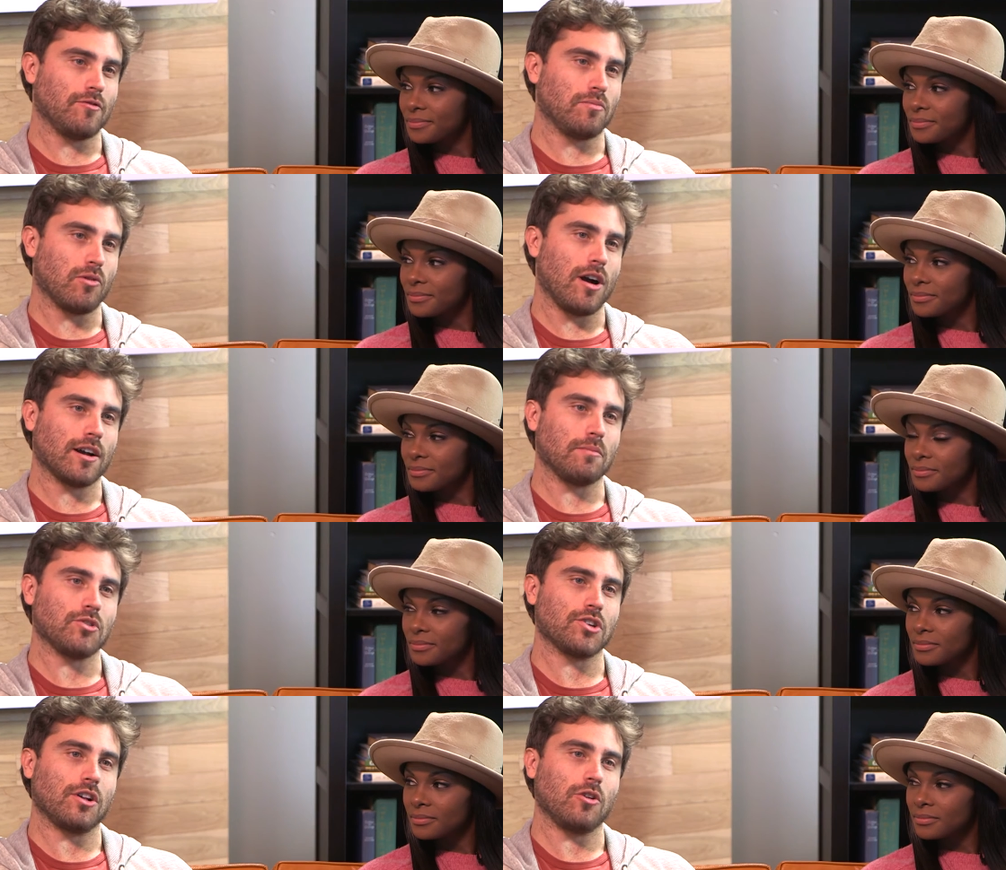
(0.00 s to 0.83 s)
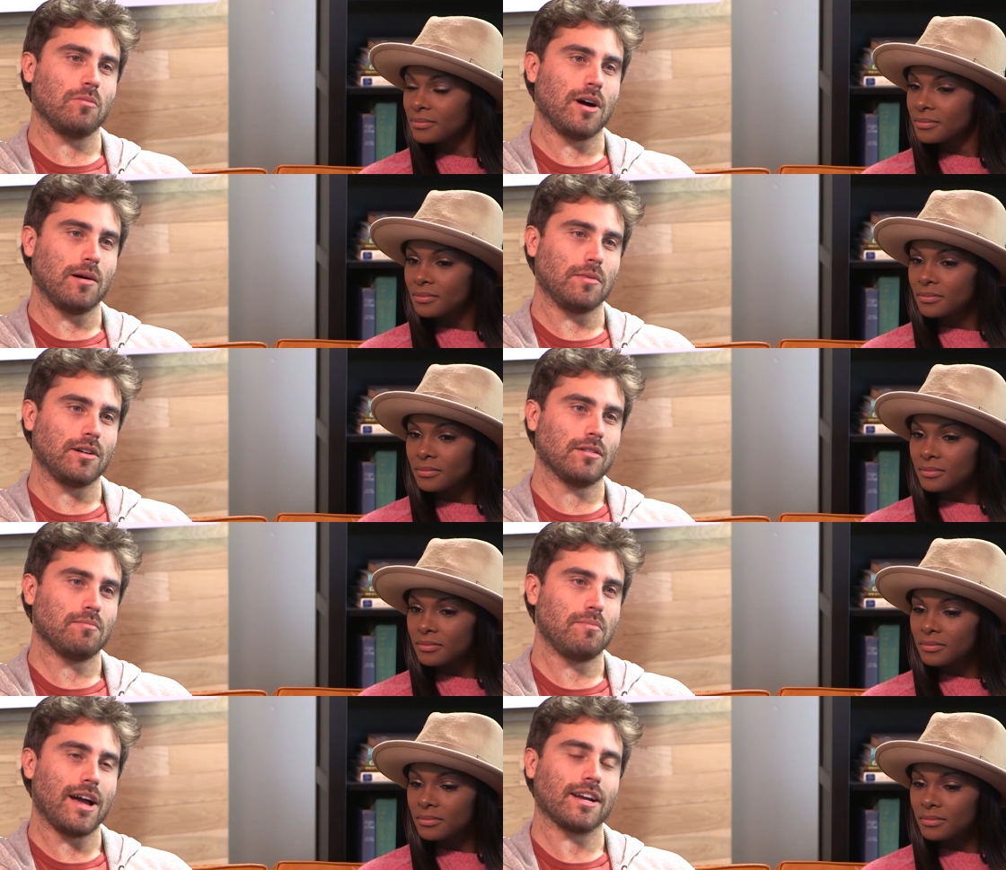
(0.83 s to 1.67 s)
Speaker 1: Barack and Michelle Obama
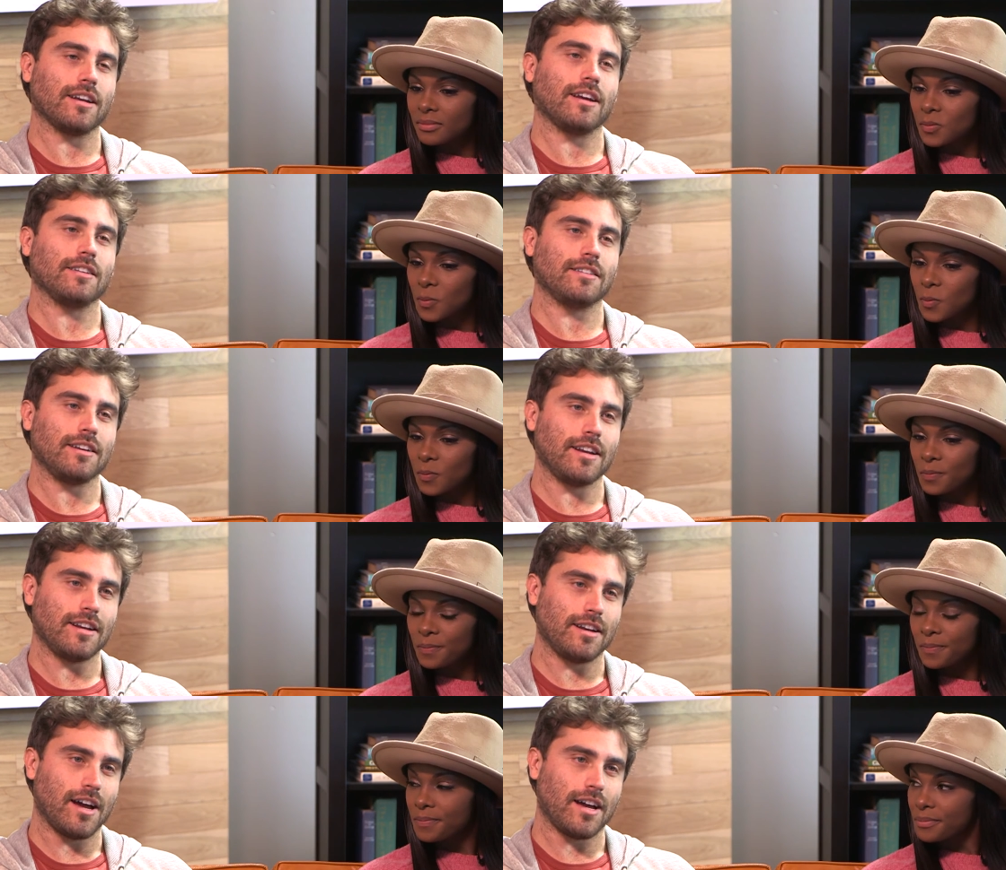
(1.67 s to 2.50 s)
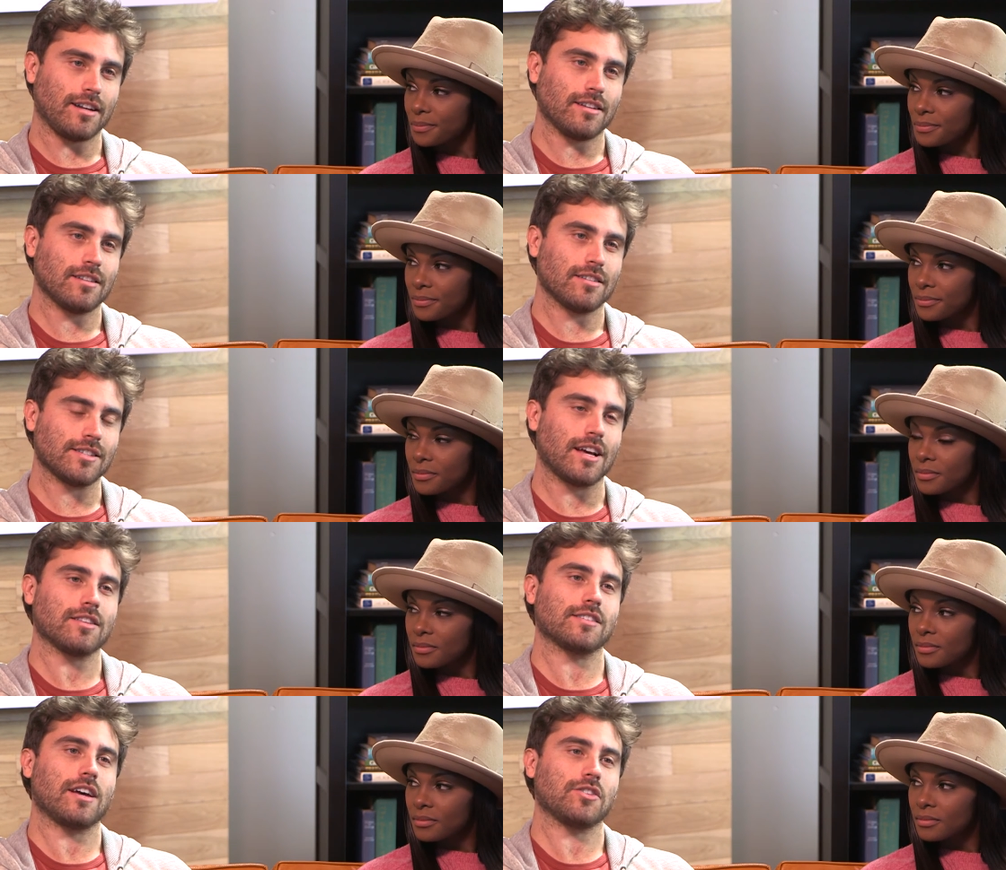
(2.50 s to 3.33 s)
back in 1989,
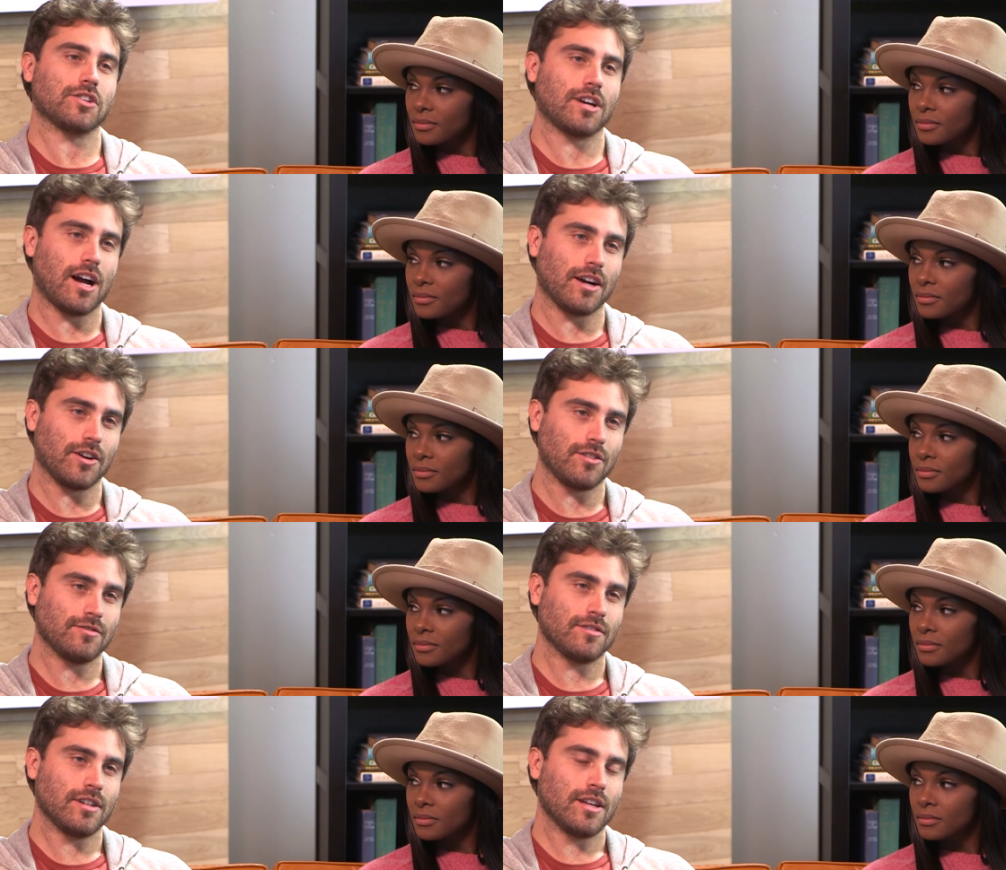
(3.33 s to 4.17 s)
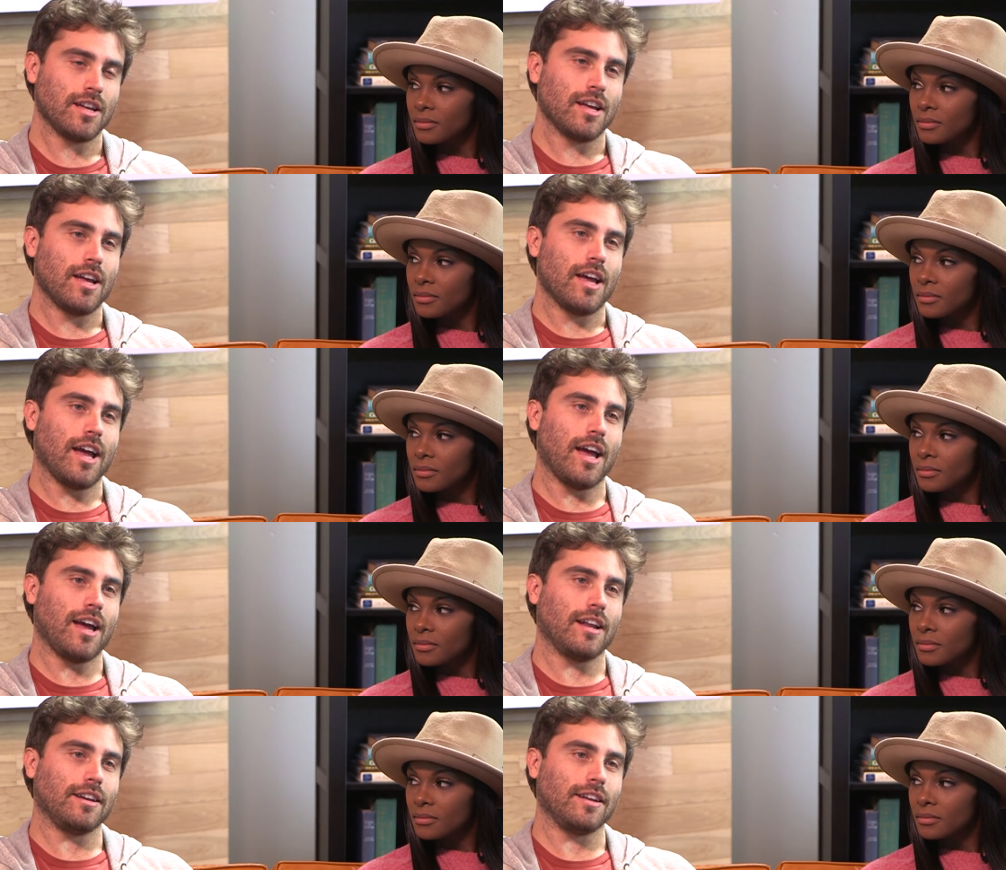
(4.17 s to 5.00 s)
south side of Chicago
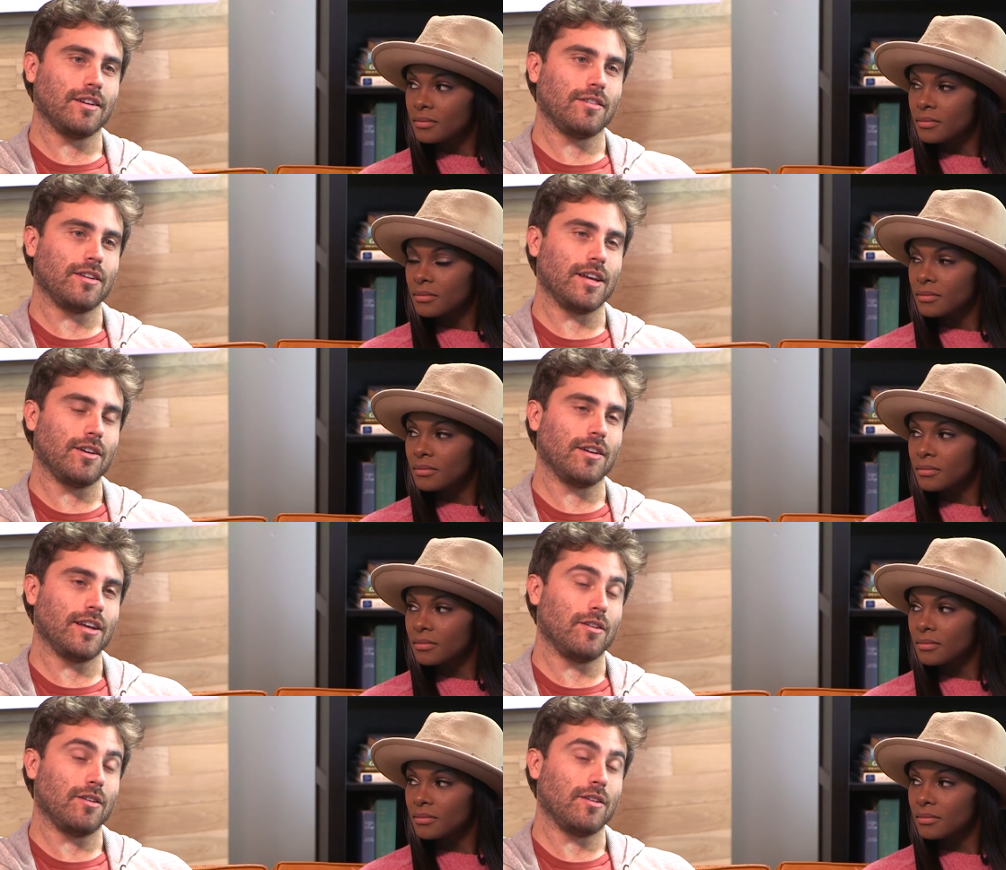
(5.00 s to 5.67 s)
and it, it, it